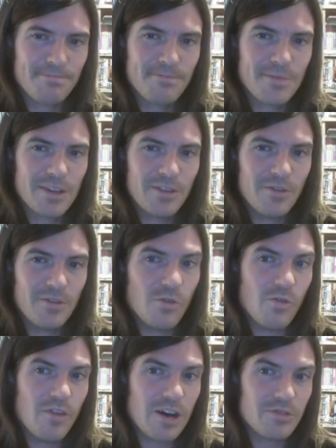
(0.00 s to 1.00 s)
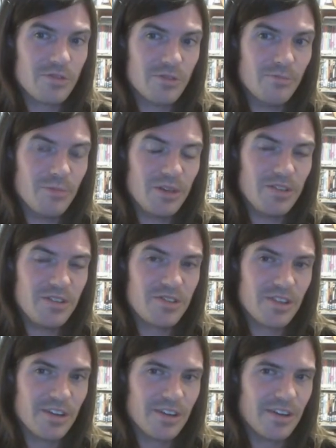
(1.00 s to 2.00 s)
4000
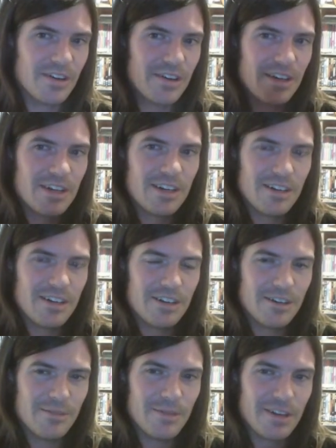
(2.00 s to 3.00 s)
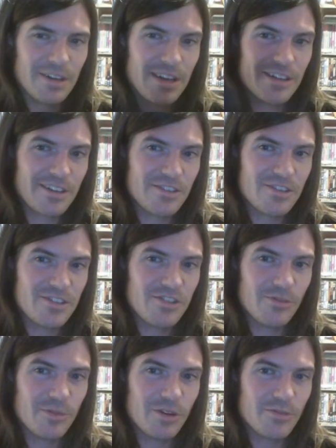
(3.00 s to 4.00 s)
beta, again, it can still
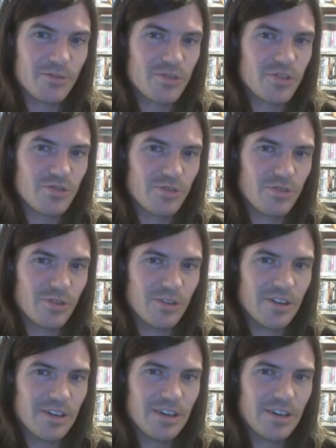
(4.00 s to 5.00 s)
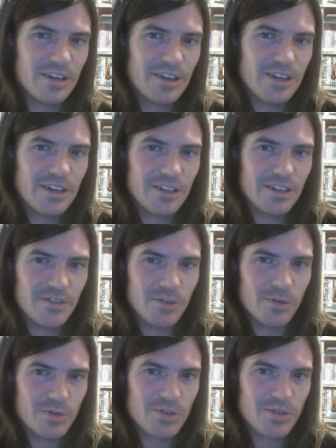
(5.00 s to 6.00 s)
become stronger, and of
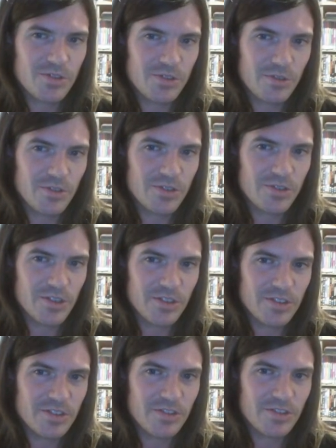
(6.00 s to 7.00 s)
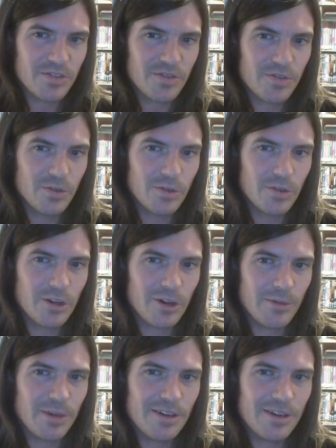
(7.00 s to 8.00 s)
course, you can turn it into full armor
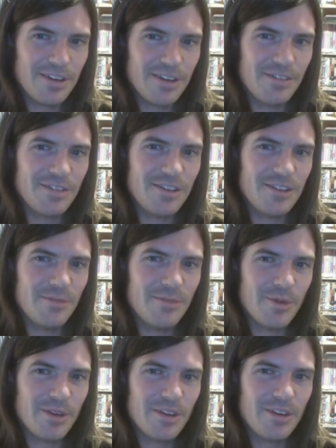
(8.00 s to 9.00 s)
if need be.